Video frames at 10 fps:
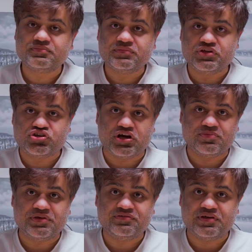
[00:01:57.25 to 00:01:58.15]
the
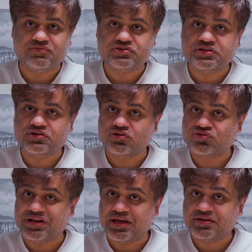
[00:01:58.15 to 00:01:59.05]
Xiaomi 17 Ultra
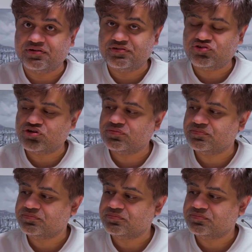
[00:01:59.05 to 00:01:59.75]
Leica Edition